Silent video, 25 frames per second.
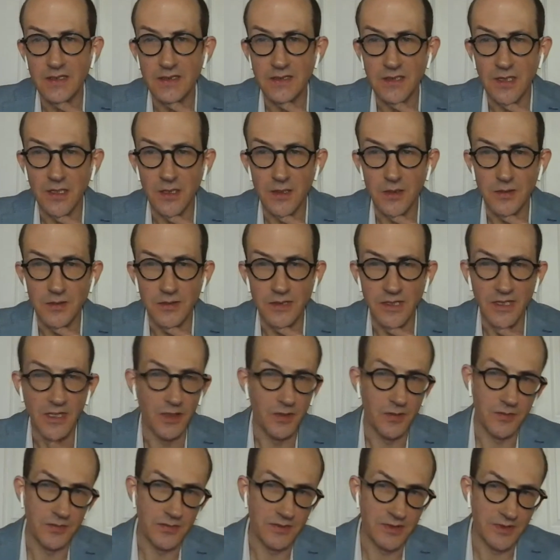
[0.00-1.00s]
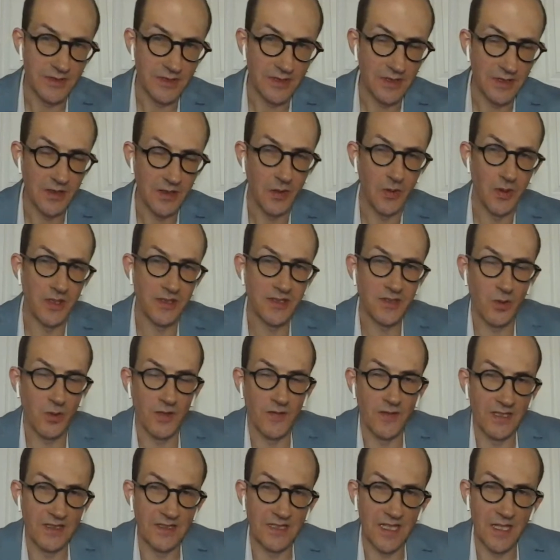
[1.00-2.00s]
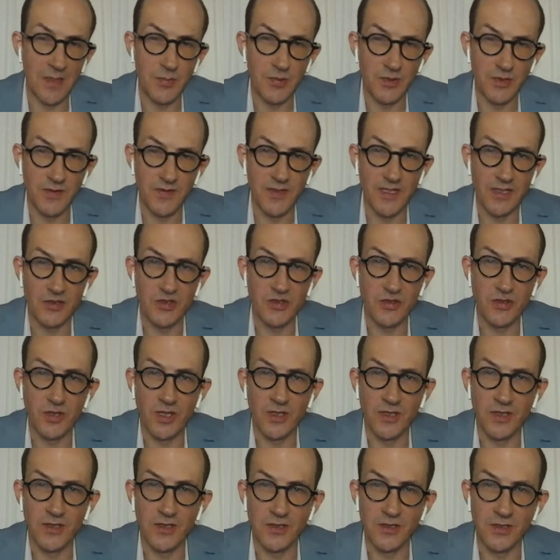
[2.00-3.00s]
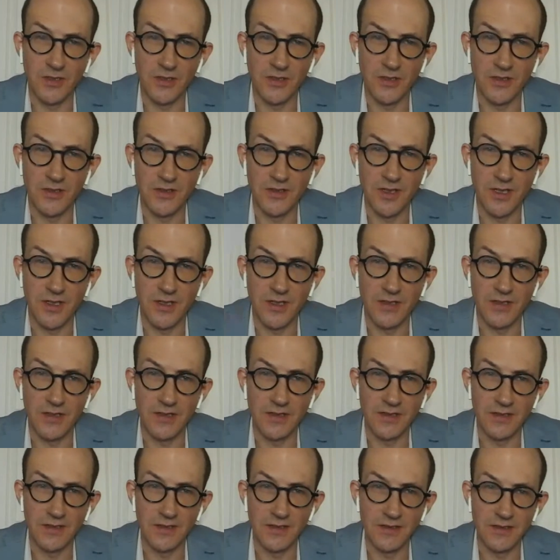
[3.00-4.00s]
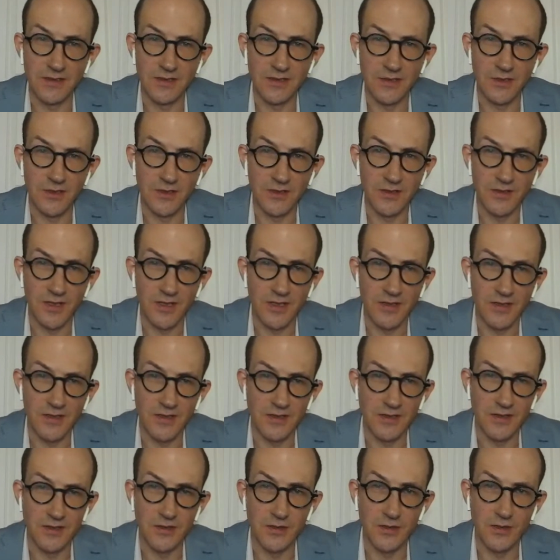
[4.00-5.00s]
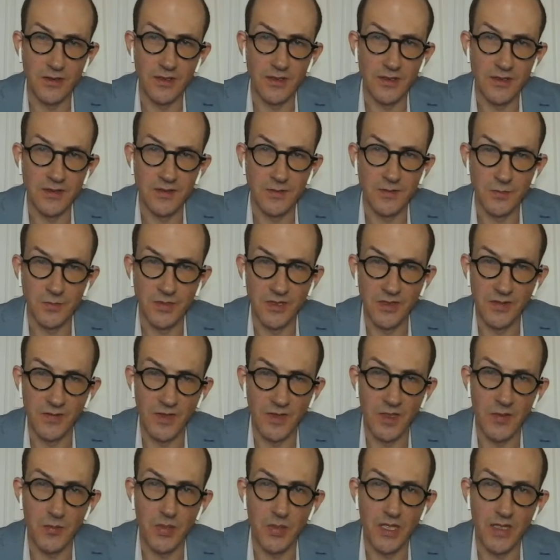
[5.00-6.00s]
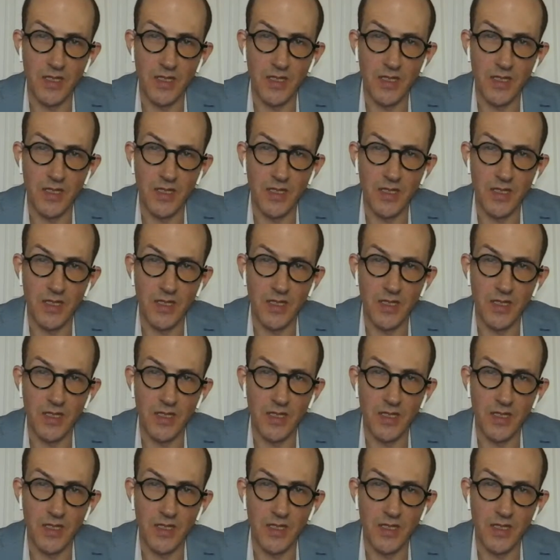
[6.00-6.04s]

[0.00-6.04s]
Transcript: So, it's sort of an example of how strong insurance law is, and insurance law is notorious for being very